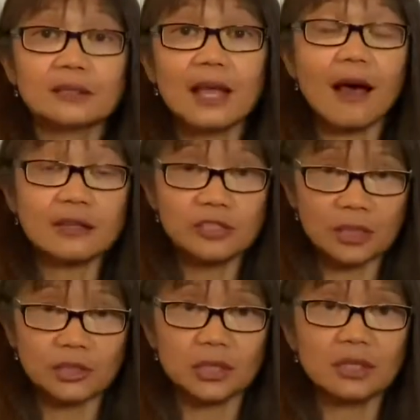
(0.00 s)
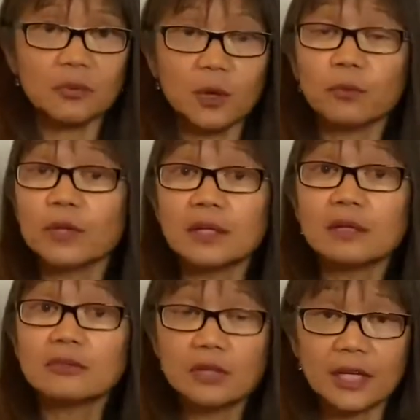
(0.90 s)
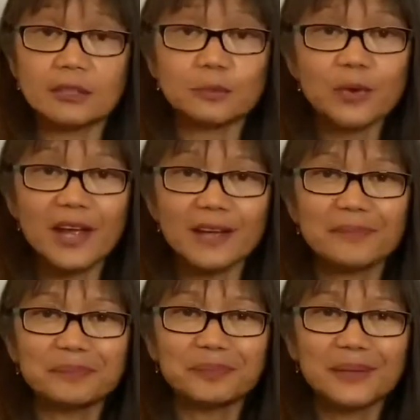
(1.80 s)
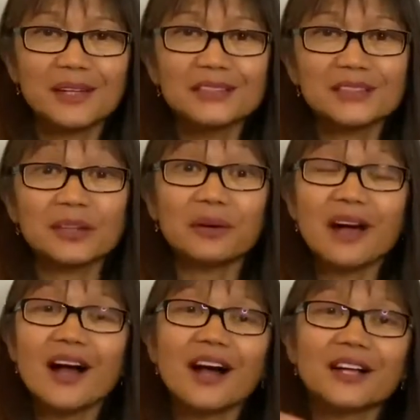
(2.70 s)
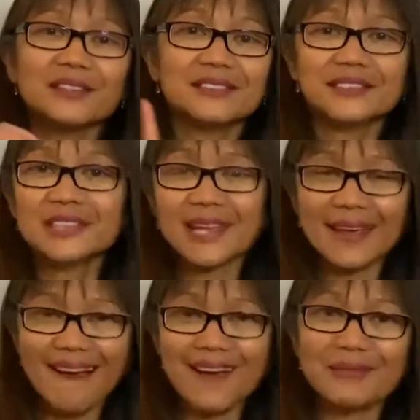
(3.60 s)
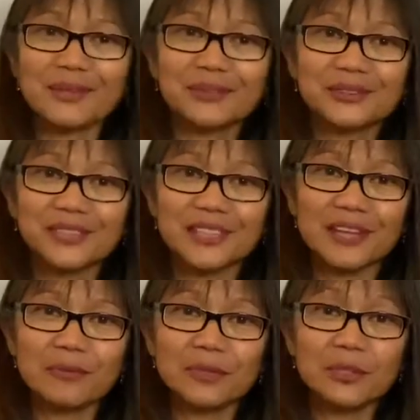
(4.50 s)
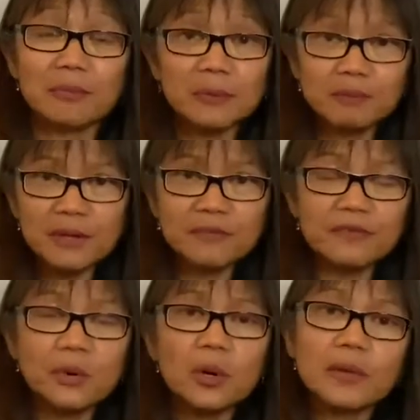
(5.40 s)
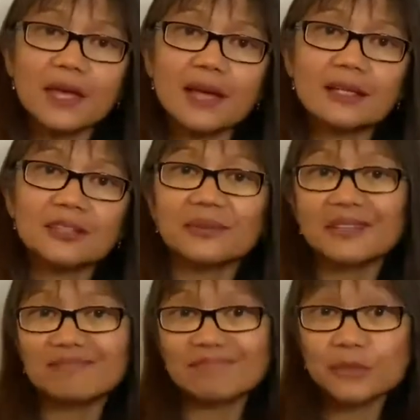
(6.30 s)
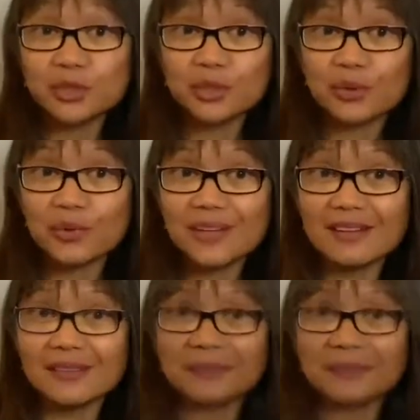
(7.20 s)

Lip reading: hand gesture when we tried to pray. So today I'm going to share that with you, but before we get into it, show real.